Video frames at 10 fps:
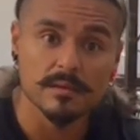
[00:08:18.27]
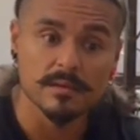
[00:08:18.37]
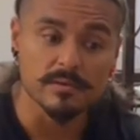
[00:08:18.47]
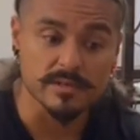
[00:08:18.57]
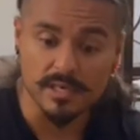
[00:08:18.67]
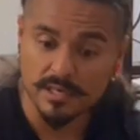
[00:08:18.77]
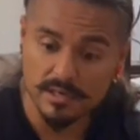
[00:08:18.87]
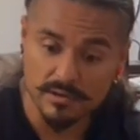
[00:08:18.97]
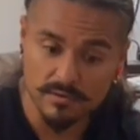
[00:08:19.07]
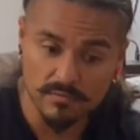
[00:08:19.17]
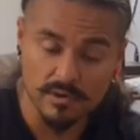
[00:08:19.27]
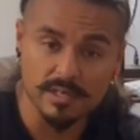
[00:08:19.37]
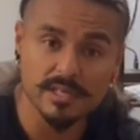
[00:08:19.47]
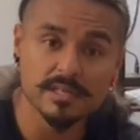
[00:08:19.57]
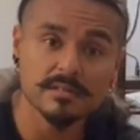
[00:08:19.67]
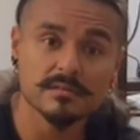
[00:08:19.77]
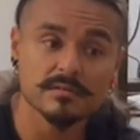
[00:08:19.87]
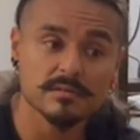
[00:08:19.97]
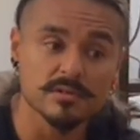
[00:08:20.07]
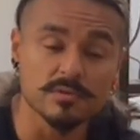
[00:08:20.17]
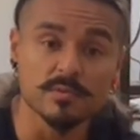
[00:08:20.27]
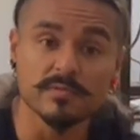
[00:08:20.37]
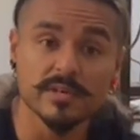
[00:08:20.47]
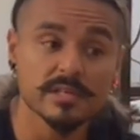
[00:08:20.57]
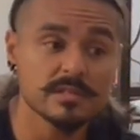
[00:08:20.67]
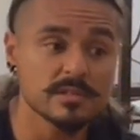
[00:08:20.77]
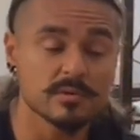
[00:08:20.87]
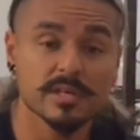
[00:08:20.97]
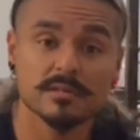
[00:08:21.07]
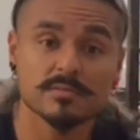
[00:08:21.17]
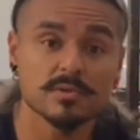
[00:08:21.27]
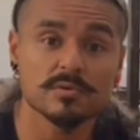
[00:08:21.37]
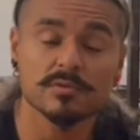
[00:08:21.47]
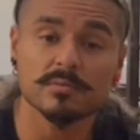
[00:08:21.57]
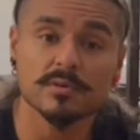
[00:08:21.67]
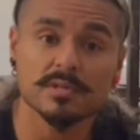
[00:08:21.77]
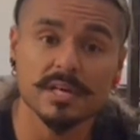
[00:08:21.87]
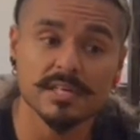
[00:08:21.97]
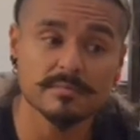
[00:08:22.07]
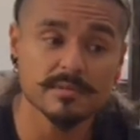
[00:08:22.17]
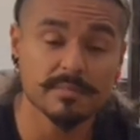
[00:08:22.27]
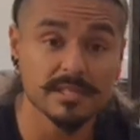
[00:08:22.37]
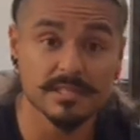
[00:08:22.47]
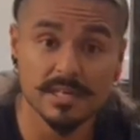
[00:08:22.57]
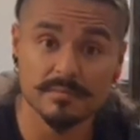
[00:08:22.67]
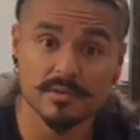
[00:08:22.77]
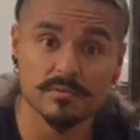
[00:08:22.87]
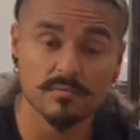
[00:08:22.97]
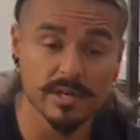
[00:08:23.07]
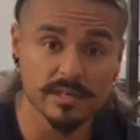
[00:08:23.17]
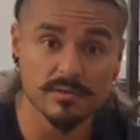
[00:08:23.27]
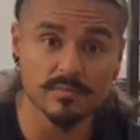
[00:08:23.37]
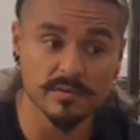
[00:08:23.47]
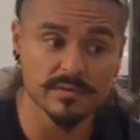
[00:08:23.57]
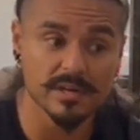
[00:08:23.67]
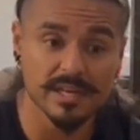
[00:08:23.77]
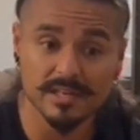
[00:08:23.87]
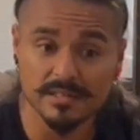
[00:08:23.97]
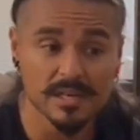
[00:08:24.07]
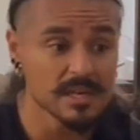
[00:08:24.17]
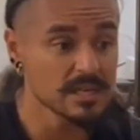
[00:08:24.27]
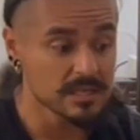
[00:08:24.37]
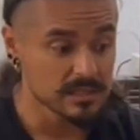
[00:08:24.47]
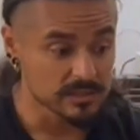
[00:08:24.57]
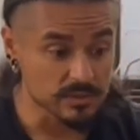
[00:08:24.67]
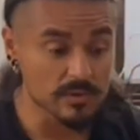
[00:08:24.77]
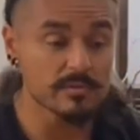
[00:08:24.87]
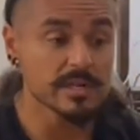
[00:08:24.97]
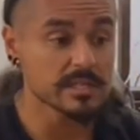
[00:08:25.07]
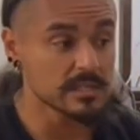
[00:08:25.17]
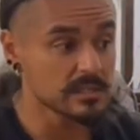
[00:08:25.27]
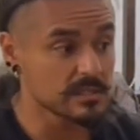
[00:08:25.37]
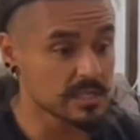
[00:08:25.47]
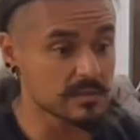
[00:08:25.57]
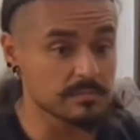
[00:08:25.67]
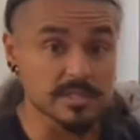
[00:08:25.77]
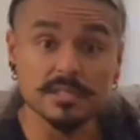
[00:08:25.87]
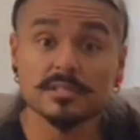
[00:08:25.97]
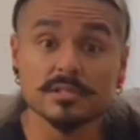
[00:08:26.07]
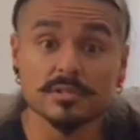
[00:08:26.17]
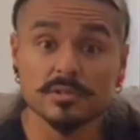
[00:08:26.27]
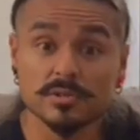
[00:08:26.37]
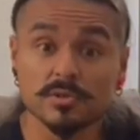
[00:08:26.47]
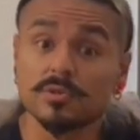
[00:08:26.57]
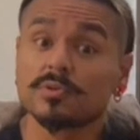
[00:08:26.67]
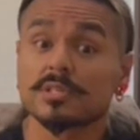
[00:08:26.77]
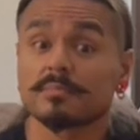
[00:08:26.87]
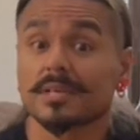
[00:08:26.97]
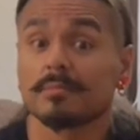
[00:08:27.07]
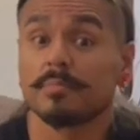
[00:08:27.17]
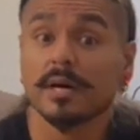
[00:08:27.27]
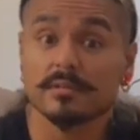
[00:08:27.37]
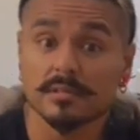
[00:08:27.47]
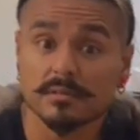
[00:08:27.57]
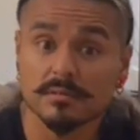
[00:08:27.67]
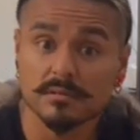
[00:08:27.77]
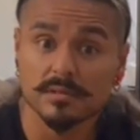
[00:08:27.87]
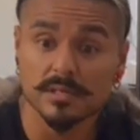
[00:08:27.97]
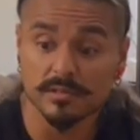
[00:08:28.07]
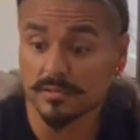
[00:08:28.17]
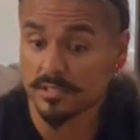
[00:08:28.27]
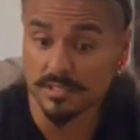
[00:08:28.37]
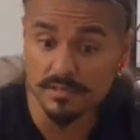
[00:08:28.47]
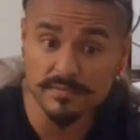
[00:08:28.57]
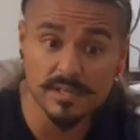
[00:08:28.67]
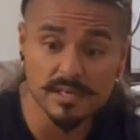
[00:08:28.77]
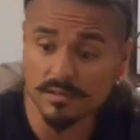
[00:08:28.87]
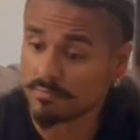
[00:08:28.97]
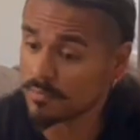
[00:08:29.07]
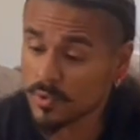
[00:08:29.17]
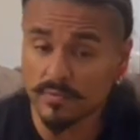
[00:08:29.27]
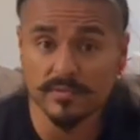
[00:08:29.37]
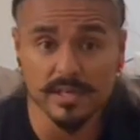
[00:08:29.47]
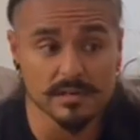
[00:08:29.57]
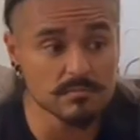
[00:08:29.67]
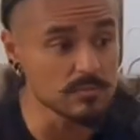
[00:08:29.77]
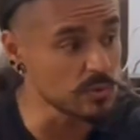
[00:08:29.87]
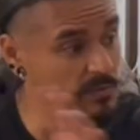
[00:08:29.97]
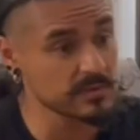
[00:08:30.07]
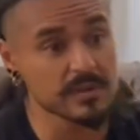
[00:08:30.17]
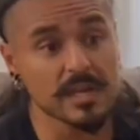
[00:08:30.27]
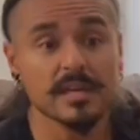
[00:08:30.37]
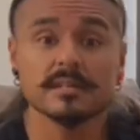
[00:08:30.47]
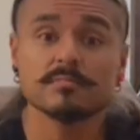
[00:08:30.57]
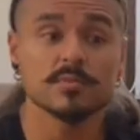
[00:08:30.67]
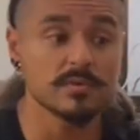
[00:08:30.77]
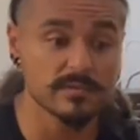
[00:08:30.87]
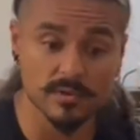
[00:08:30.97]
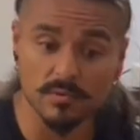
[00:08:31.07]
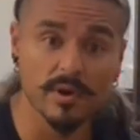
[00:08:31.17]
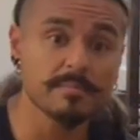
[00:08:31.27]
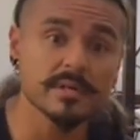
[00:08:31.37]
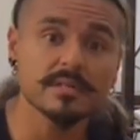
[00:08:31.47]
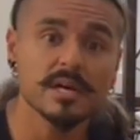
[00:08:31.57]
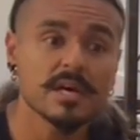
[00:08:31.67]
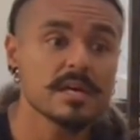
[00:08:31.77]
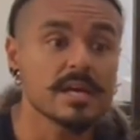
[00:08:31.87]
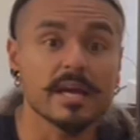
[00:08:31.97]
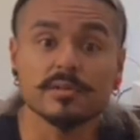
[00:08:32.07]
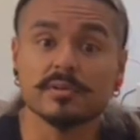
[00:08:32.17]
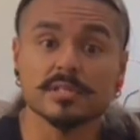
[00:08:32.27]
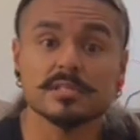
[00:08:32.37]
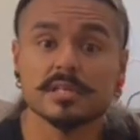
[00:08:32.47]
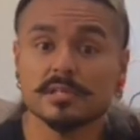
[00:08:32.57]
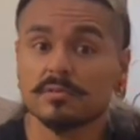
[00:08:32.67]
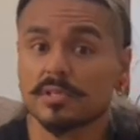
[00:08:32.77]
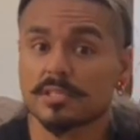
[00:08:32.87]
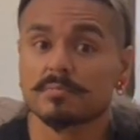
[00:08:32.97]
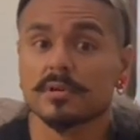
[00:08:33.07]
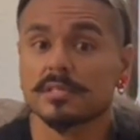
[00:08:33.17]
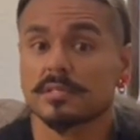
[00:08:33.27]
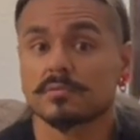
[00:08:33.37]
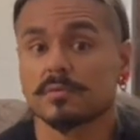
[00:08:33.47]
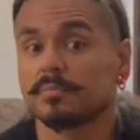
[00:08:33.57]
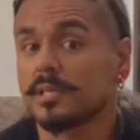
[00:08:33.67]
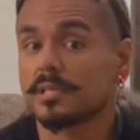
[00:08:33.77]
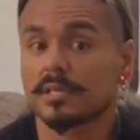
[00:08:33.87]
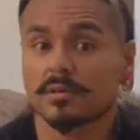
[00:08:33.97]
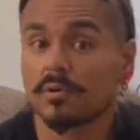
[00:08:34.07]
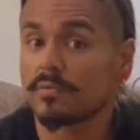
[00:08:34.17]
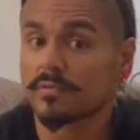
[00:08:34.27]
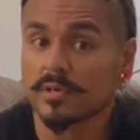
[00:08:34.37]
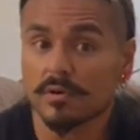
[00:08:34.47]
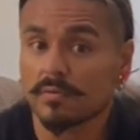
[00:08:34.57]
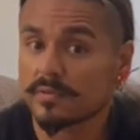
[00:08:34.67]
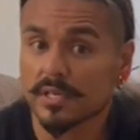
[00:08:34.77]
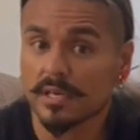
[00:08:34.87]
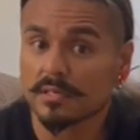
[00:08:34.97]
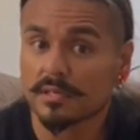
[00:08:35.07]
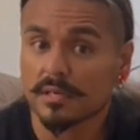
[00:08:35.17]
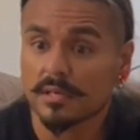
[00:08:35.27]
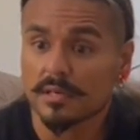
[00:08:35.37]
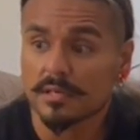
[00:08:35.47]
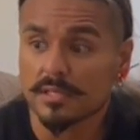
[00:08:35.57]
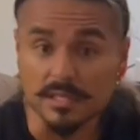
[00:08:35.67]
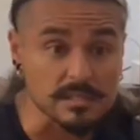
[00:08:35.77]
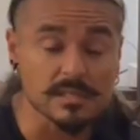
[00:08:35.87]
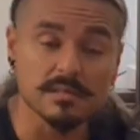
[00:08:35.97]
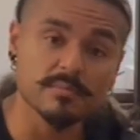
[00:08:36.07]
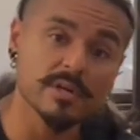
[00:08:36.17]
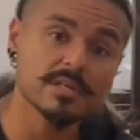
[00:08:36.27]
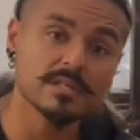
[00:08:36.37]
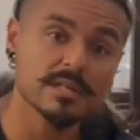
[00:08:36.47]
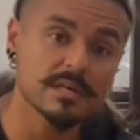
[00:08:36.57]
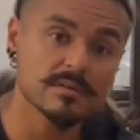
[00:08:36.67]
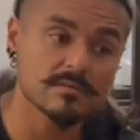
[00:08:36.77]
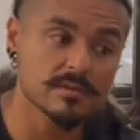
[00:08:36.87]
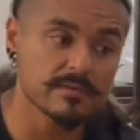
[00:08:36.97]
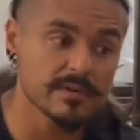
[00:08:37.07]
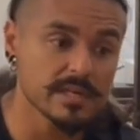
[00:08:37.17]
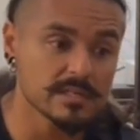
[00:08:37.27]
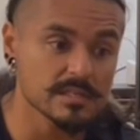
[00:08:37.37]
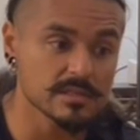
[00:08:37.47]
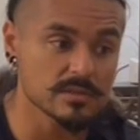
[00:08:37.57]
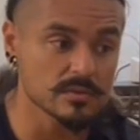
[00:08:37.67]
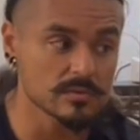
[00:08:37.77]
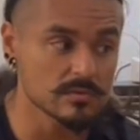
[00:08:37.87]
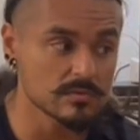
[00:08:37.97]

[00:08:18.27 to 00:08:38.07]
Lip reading: You take care of one hit, you move in, you hit them 2-3 more times. By the time they're ready to move their hand, you're already in a position to do something about it. Either stuff that, move them, move their hand, move their weapon, and you continue this process, repeating it over and over again. Essentially breaking down the fight into